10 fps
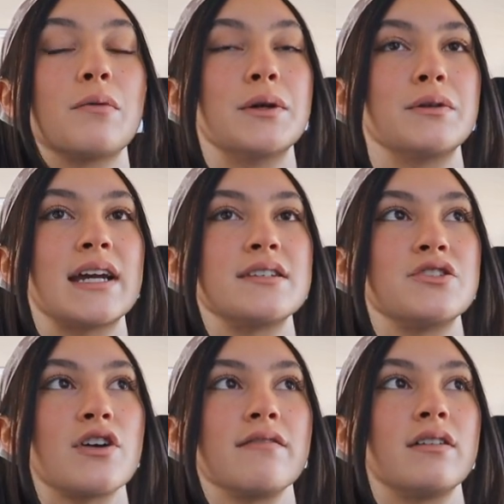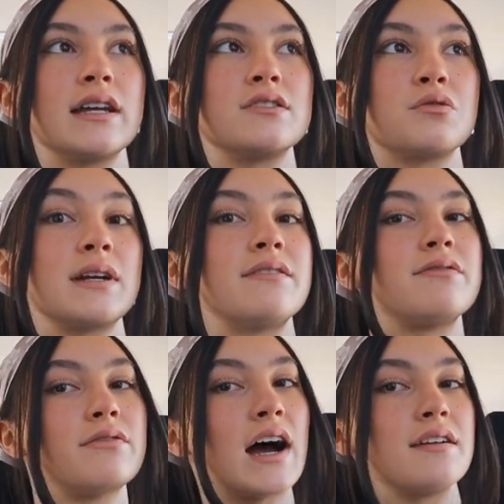We only had to drive like
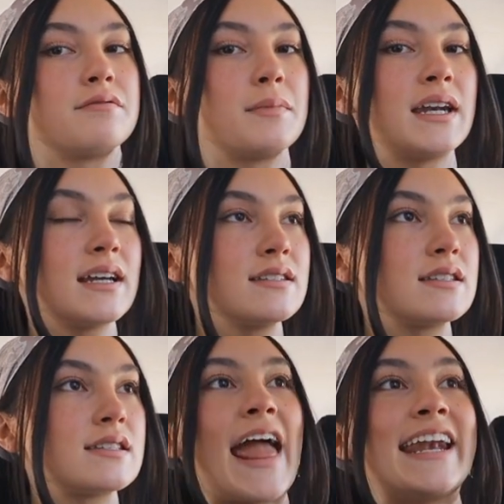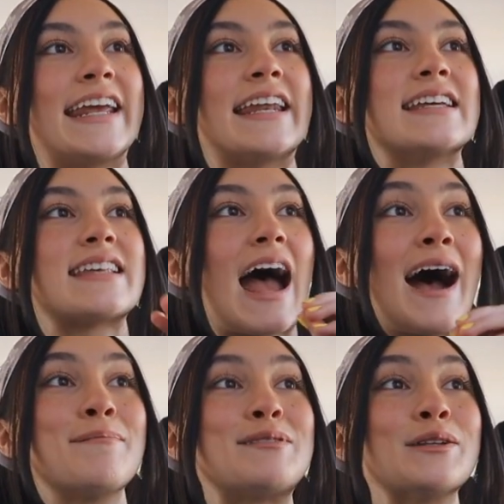25 minutes and it is
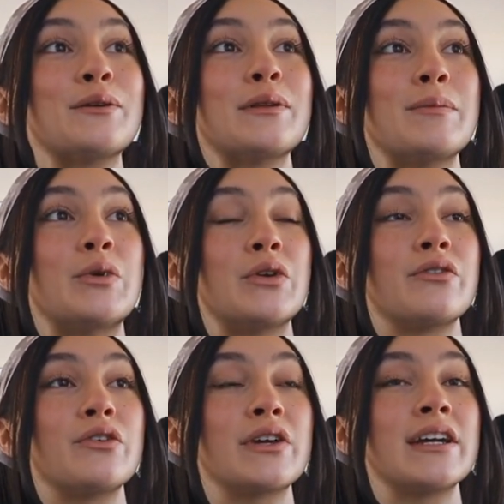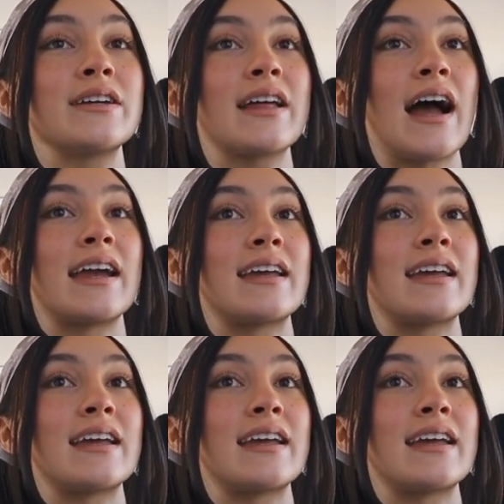absolutely beautiful here. Like I